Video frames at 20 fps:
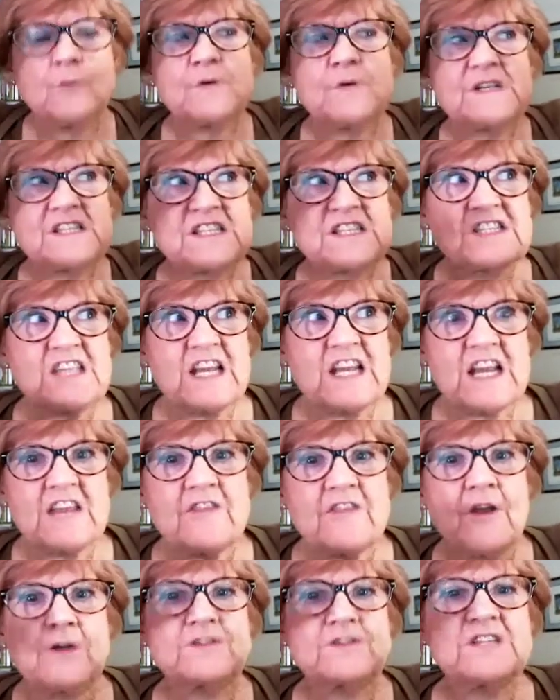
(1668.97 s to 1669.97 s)
was sitting
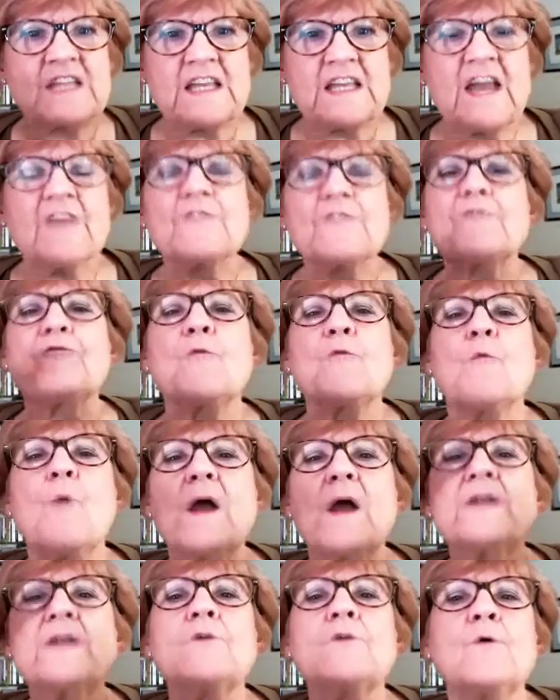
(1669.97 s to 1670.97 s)
there together for
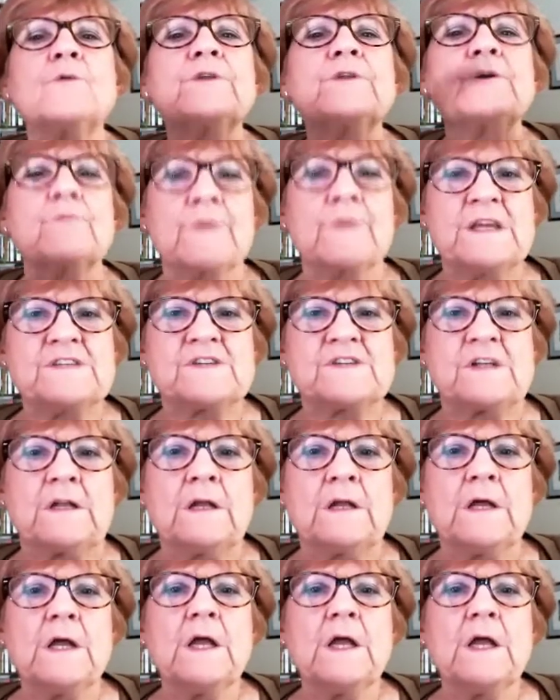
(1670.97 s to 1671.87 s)
one and only reason.